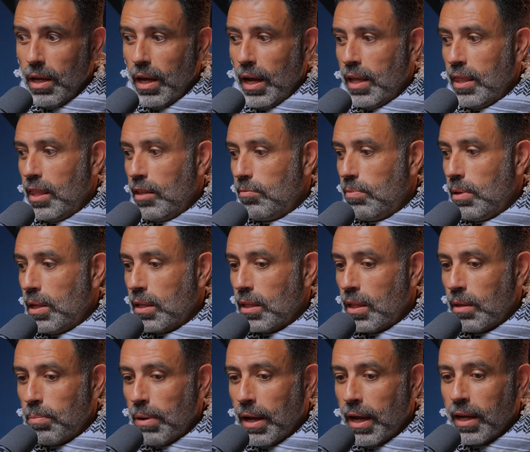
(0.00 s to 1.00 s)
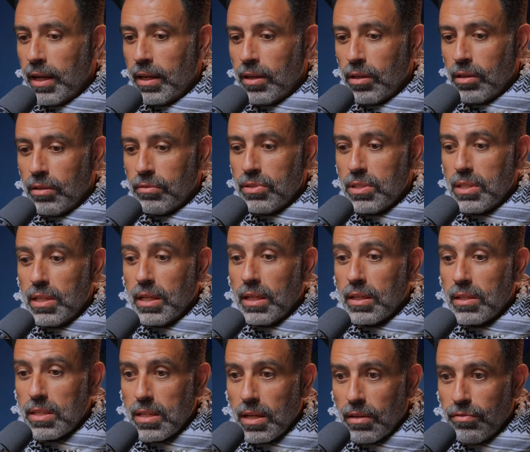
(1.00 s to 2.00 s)
And there've been the pain of
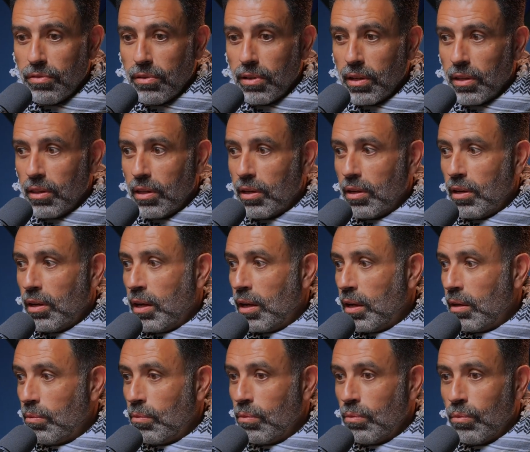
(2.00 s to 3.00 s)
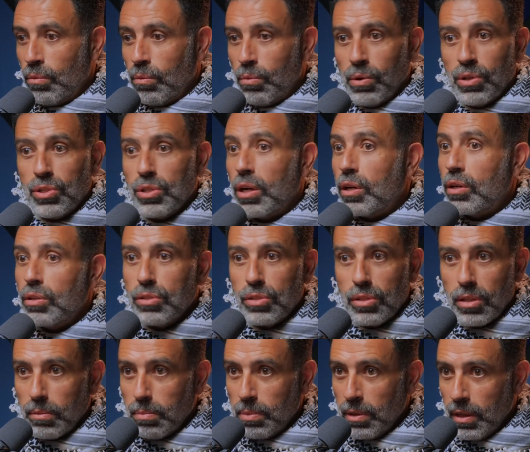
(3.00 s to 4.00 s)
seeing suffering that I wish I could
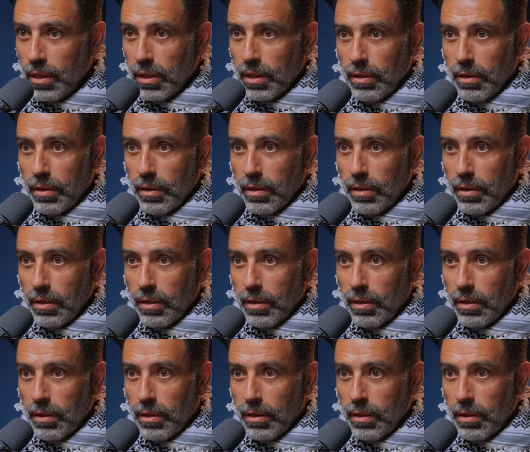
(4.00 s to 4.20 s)
stop,